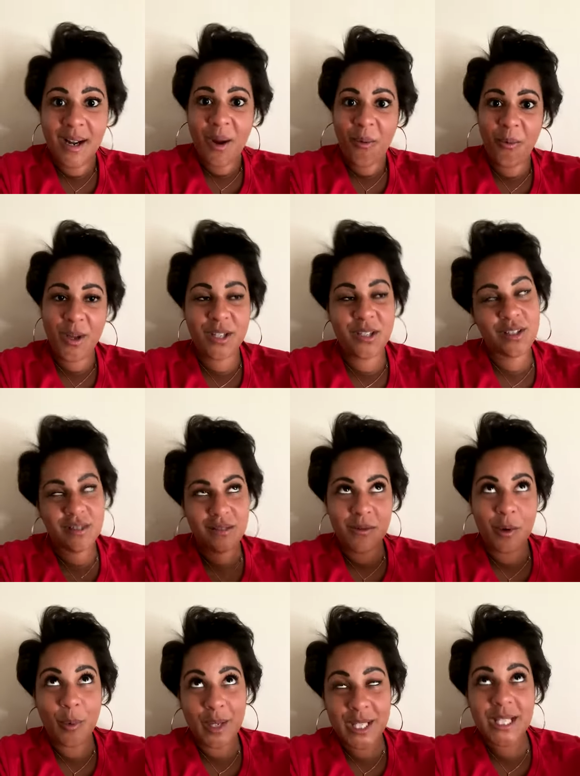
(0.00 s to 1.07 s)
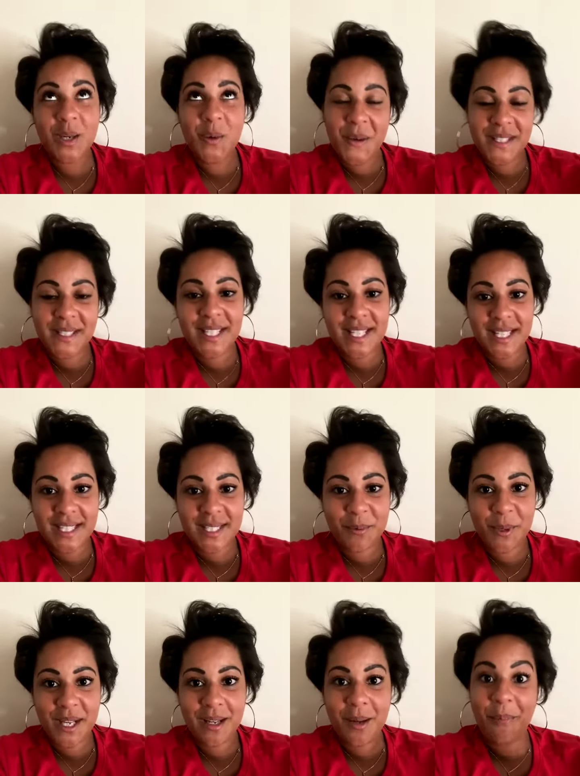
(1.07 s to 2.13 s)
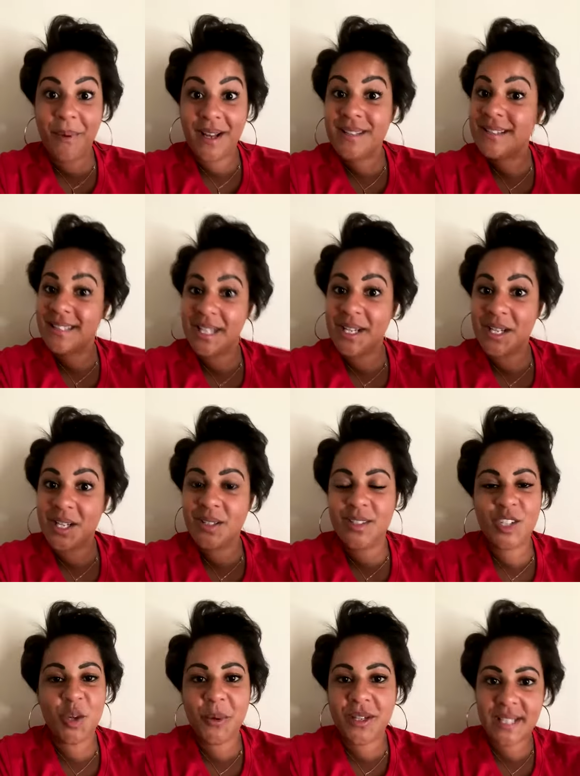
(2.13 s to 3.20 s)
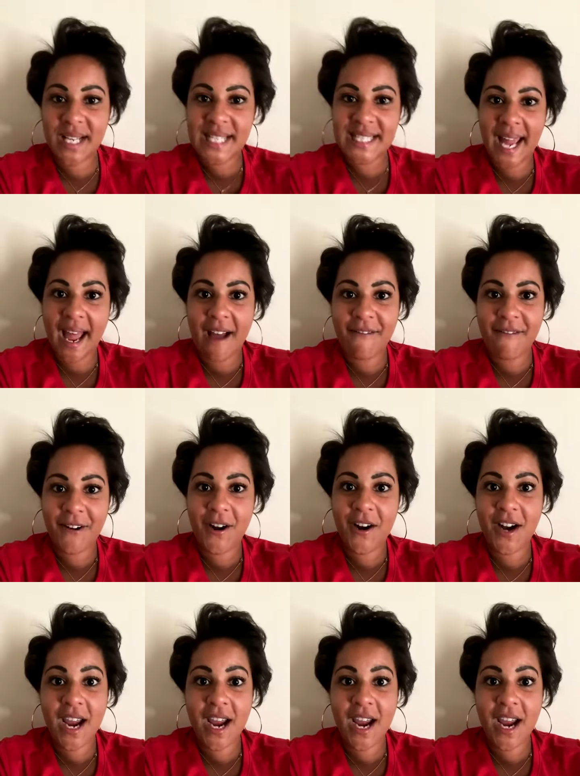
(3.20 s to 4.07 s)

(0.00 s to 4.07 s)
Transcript: which we did on Wednesday this week, but still super excited to have her.